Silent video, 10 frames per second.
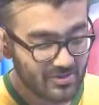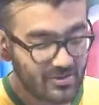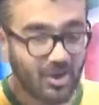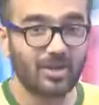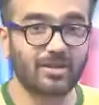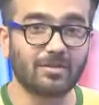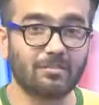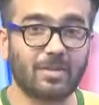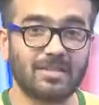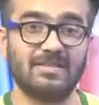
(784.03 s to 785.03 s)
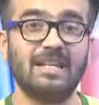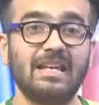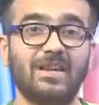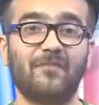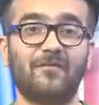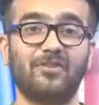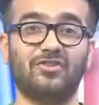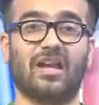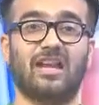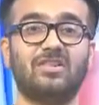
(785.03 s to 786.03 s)
not muscly enough for the
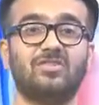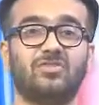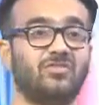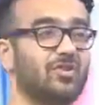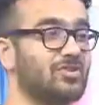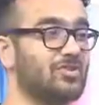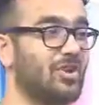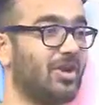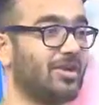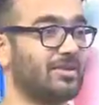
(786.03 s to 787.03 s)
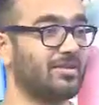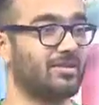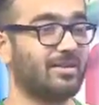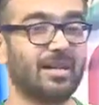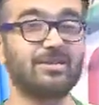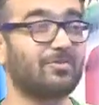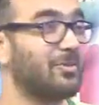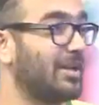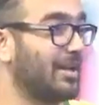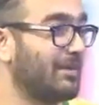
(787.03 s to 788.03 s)
challenge, was not
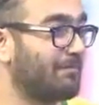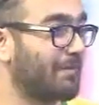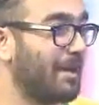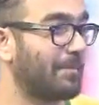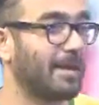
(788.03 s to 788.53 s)
graceful enough. Pepe